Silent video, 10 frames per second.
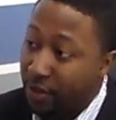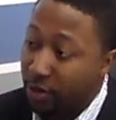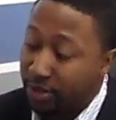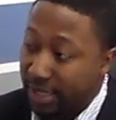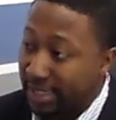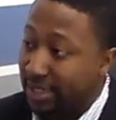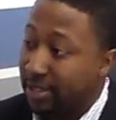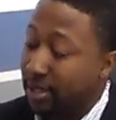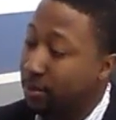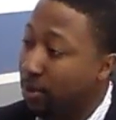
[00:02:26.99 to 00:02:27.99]
their
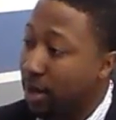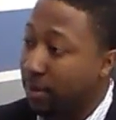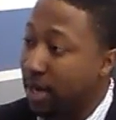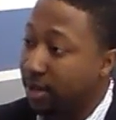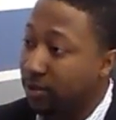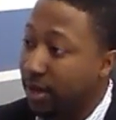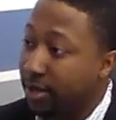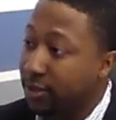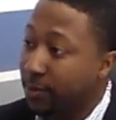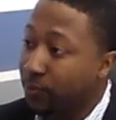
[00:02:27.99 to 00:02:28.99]
existing prime
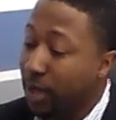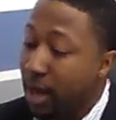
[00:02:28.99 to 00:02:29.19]
contracts.